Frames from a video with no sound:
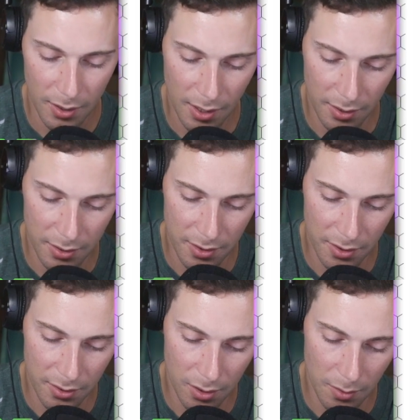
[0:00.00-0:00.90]
Yeah, because
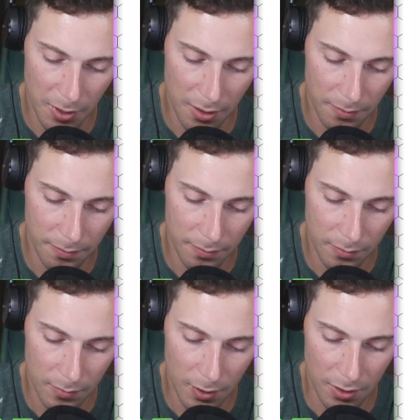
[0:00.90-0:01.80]
this is going to be,
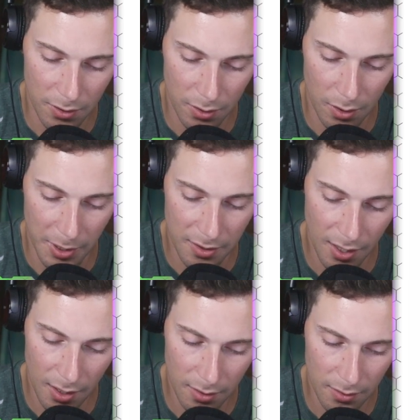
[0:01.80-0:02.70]
this is going to be
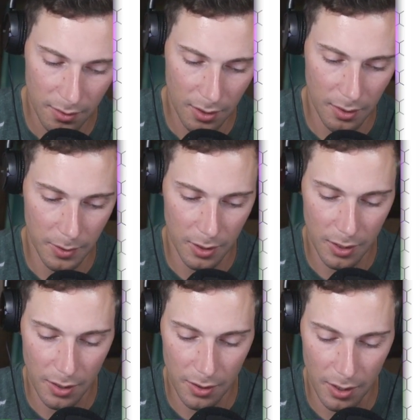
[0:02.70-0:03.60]
10, and I'm going to
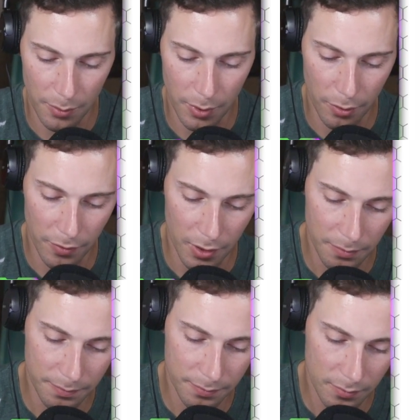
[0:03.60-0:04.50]
carry that one over,
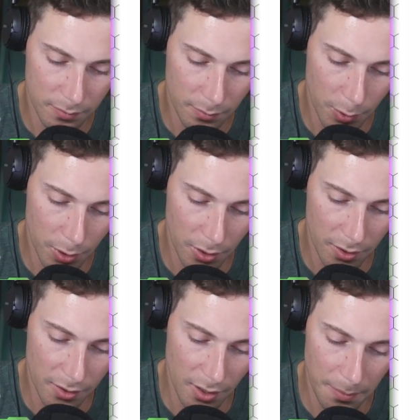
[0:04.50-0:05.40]
put it
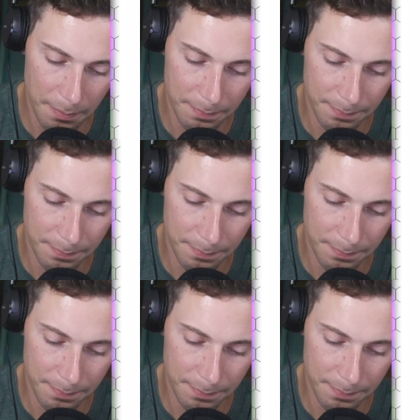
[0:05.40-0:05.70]
on top,